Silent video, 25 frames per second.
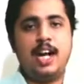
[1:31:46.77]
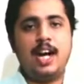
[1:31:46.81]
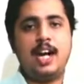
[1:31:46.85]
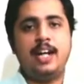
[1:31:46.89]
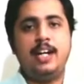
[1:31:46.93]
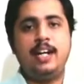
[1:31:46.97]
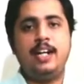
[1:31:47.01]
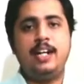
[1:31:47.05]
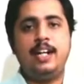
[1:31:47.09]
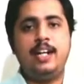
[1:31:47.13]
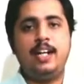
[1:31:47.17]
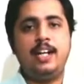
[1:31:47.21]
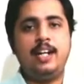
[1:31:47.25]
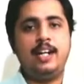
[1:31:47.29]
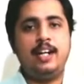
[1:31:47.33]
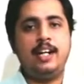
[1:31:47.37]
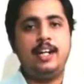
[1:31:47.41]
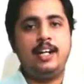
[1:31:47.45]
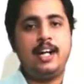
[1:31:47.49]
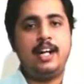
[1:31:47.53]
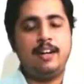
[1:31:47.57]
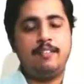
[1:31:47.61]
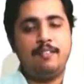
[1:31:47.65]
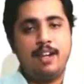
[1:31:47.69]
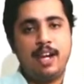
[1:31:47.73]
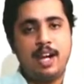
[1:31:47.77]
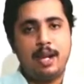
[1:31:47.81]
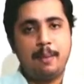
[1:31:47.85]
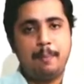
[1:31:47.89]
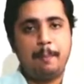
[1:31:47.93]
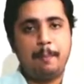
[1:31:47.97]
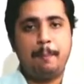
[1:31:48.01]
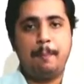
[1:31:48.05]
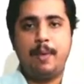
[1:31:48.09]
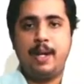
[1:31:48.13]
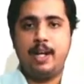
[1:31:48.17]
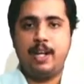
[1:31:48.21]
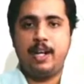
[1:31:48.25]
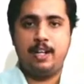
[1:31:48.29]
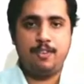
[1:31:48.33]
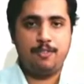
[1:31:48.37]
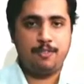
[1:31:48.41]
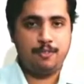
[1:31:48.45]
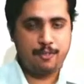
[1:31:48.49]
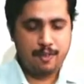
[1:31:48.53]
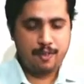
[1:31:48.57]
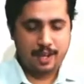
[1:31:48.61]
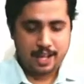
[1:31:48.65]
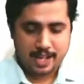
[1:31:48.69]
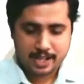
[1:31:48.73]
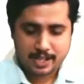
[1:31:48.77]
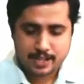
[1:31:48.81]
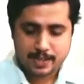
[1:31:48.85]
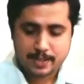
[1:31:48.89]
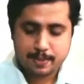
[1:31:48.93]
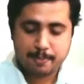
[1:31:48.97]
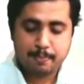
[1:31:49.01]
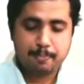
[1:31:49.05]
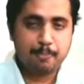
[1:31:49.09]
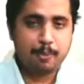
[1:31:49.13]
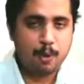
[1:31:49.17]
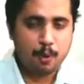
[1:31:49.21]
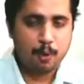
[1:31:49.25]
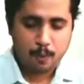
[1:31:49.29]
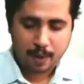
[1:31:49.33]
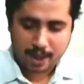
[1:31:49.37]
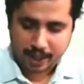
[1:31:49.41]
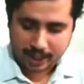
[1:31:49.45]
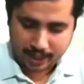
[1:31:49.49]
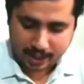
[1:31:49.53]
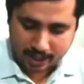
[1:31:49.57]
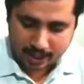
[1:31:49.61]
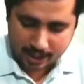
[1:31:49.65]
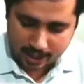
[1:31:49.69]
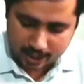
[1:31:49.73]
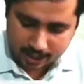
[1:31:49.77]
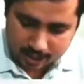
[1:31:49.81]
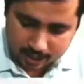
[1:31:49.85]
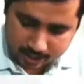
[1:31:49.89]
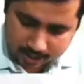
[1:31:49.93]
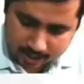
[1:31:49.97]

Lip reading: under development phase provided